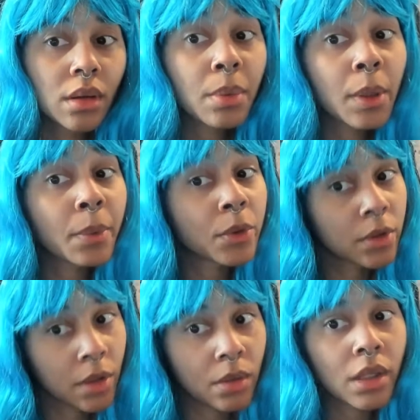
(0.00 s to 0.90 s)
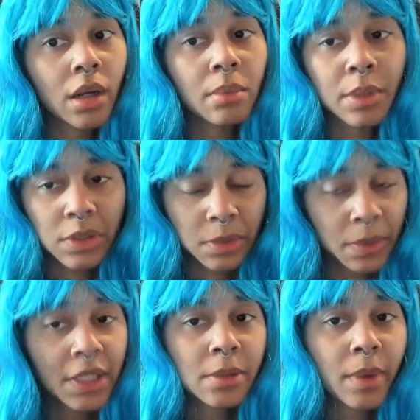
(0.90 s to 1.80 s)
People know that I must
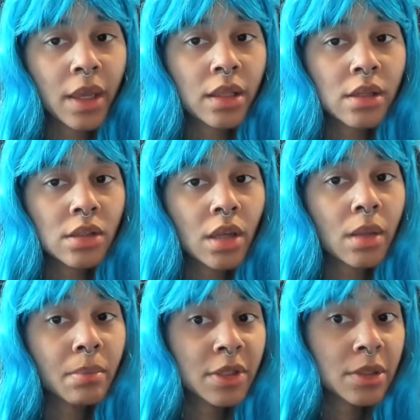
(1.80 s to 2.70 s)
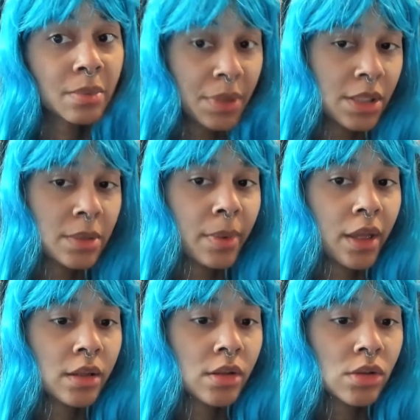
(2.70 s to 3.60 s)
speak Spanish and must be
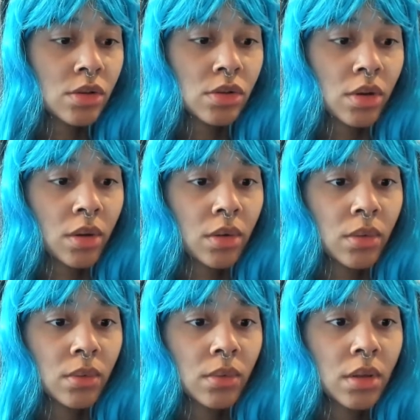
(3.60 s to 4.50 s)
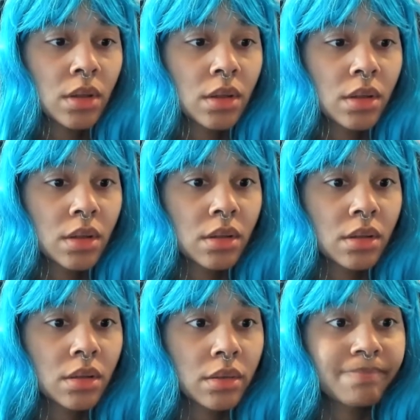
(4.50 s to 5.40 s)
Spanish, so
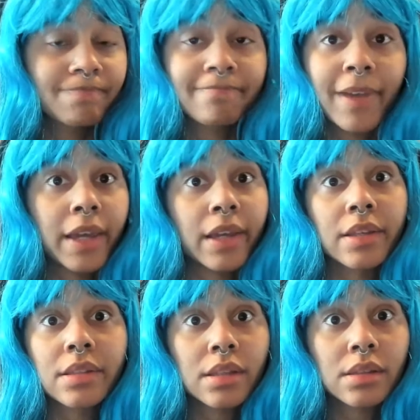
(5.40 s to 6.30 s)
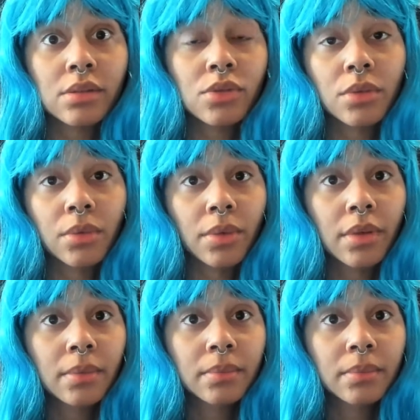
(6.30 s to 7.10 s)
I guess that's truth.